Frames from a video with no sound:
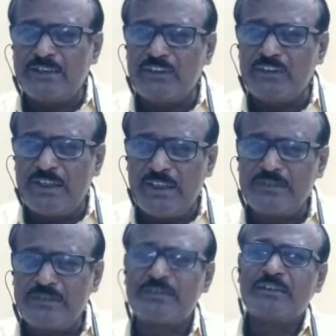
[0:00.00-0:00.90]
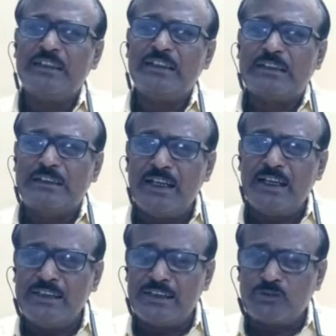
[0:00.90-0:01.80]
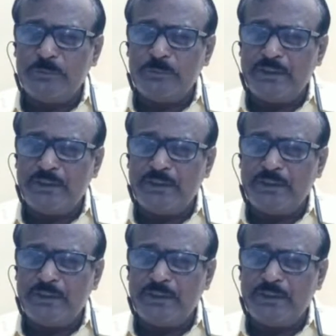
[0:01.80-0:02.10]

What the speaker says: is that he has committed an